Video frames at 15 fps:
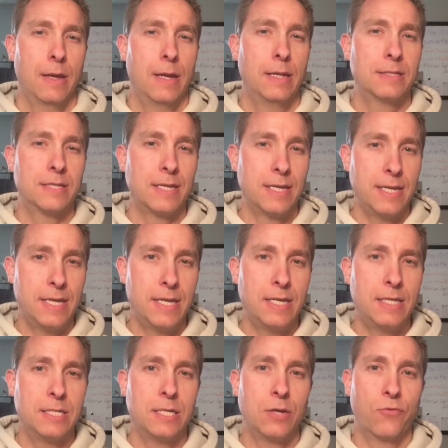It's
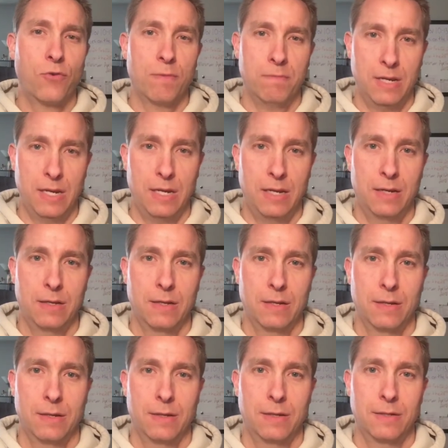easy for me
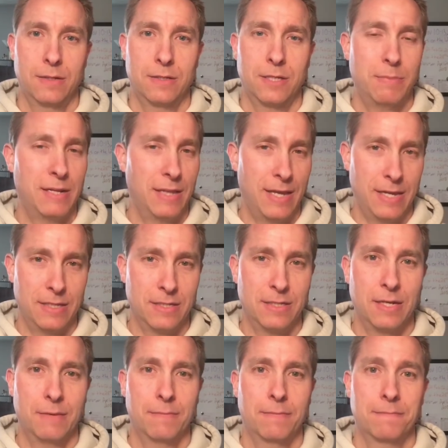to be
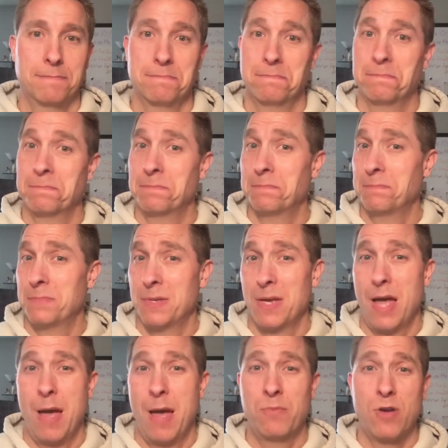lazy.
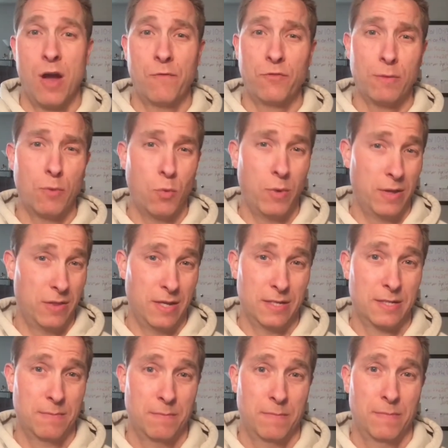I'm comfortable with
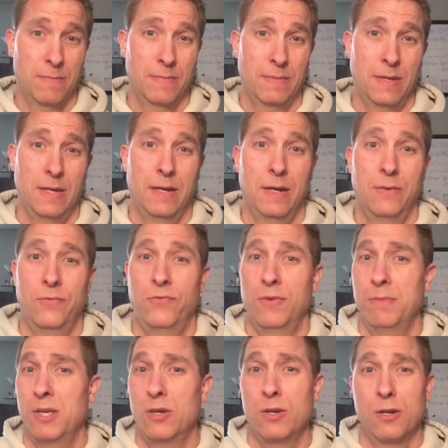it,
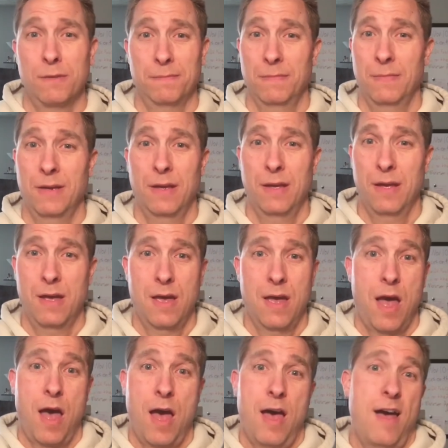familiar.
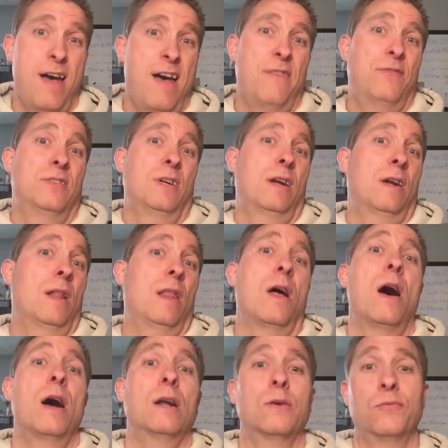I've done a
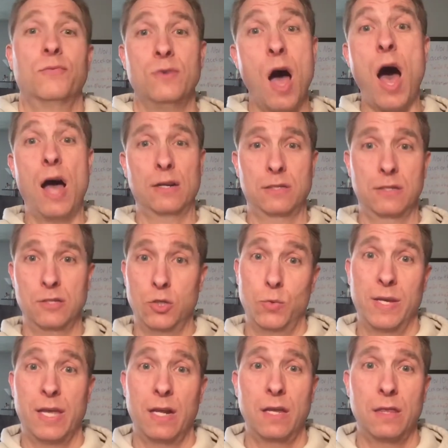lot of not
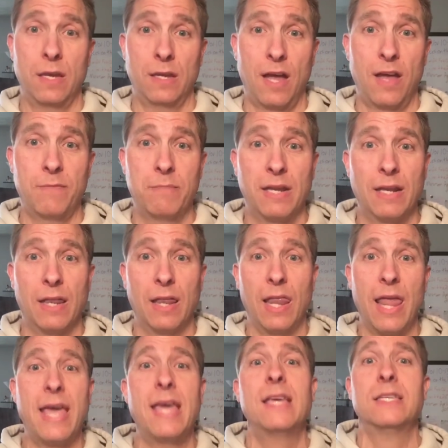doing anything. I've been
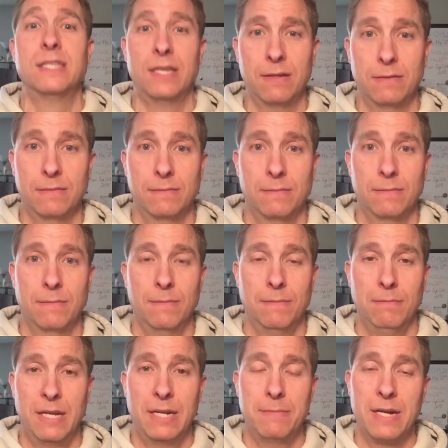lazy
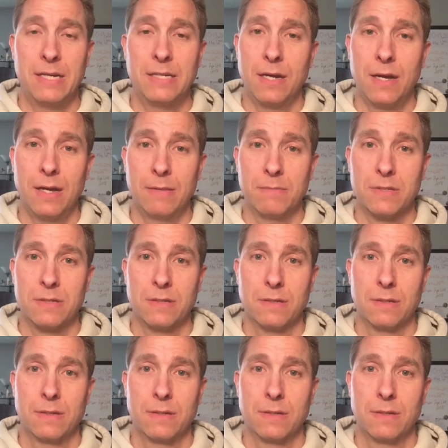many times.